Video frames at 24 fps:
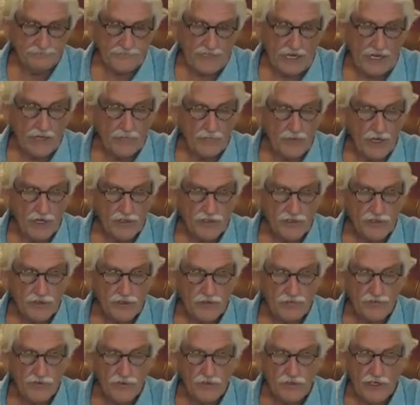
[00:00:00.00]
I'm not sure
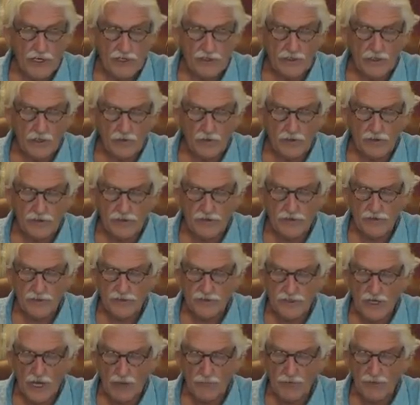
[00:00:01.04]
if you can go into
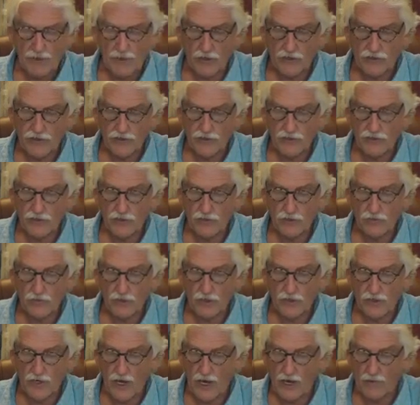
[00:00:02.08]
this topic on YouTube
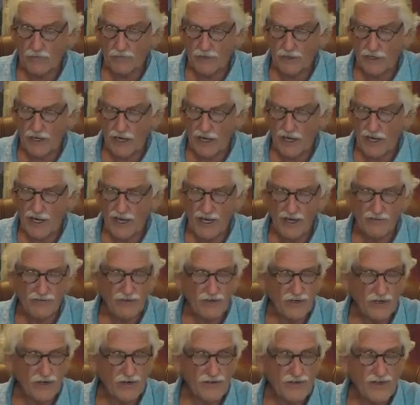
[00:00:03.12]
or not, but I have
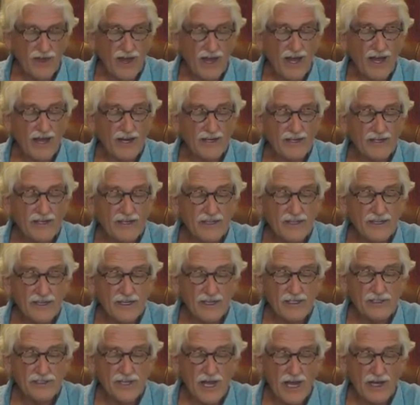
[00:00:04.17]
heard that
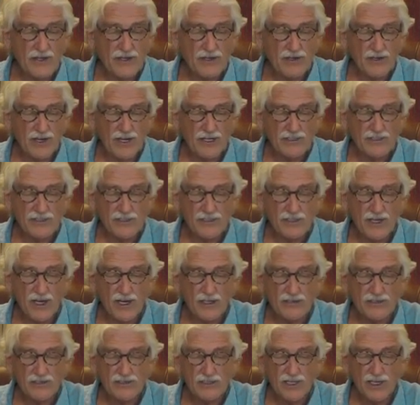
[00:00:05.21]
ejaculation
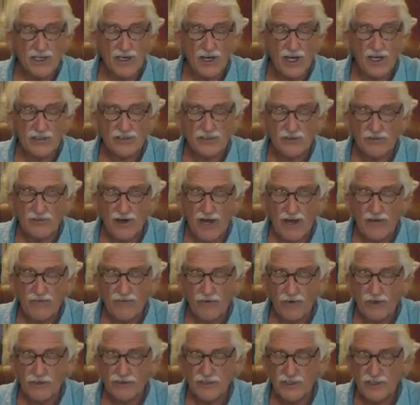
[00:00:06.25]
causes a loss of life
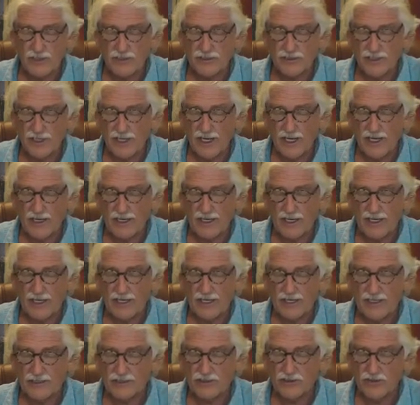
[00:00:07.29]
force energy, and
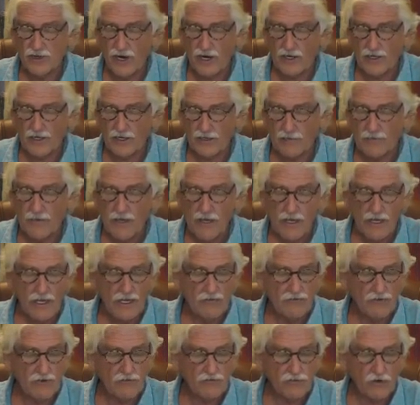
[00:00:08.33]
it is draining,
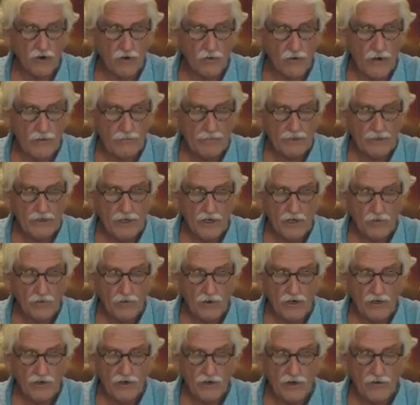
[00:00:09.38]
even for women.
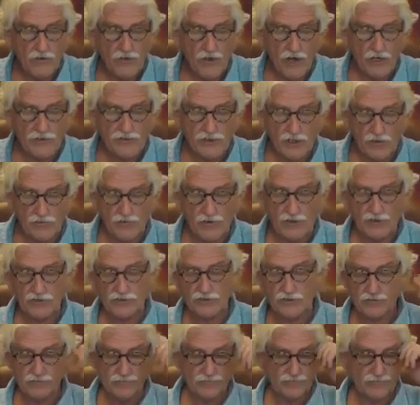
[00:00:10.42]
What are your thoughts on
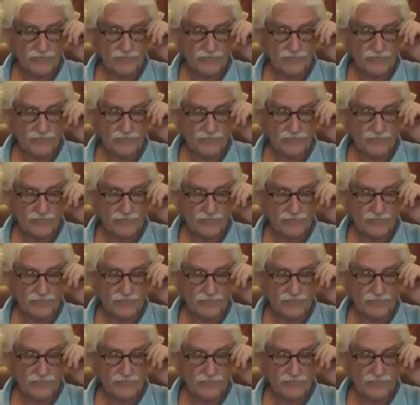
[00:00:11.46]
this?